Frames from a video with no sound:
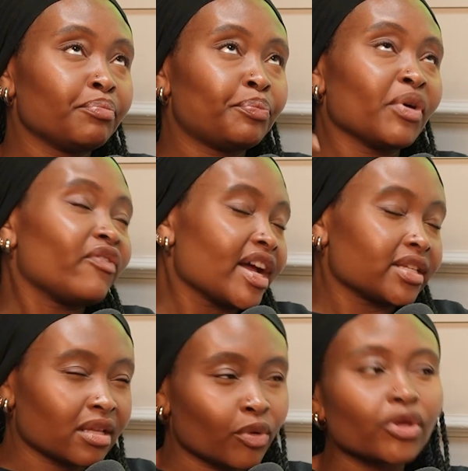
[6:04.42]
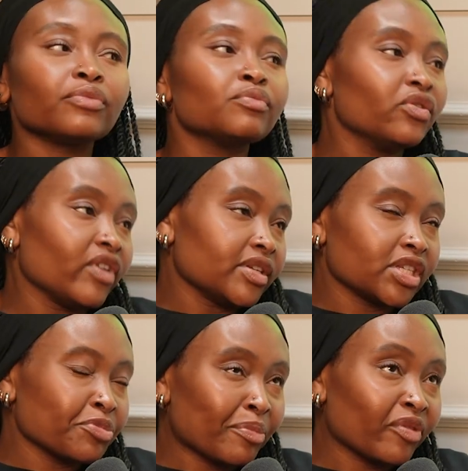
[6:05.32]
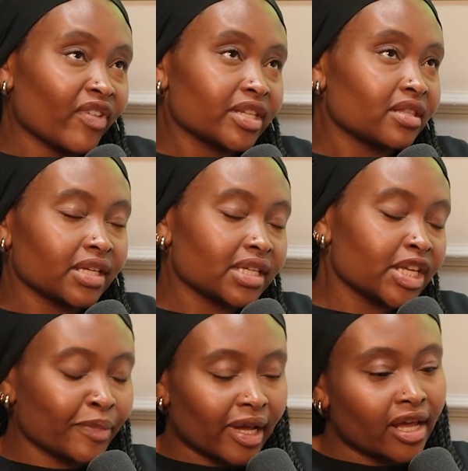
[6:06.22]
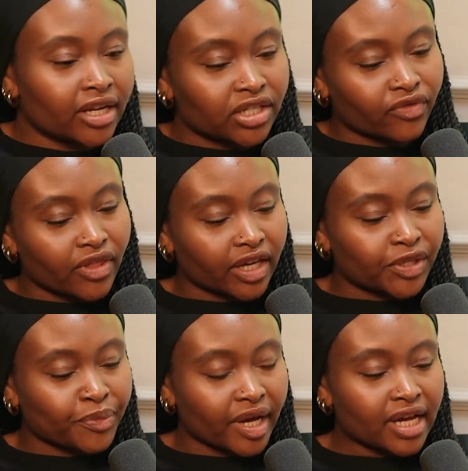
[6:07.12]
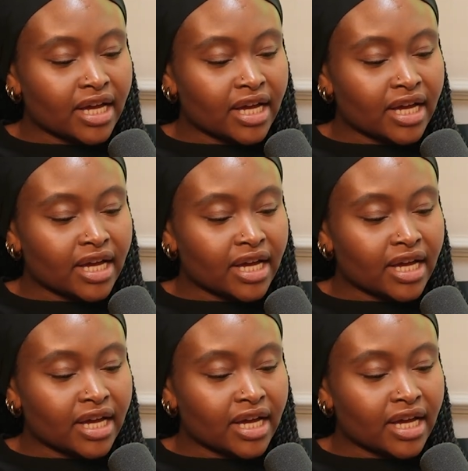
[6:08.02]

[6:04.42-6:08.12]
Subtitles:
perfecting them. Although university isn't about perfecting things, it is about learning different things. But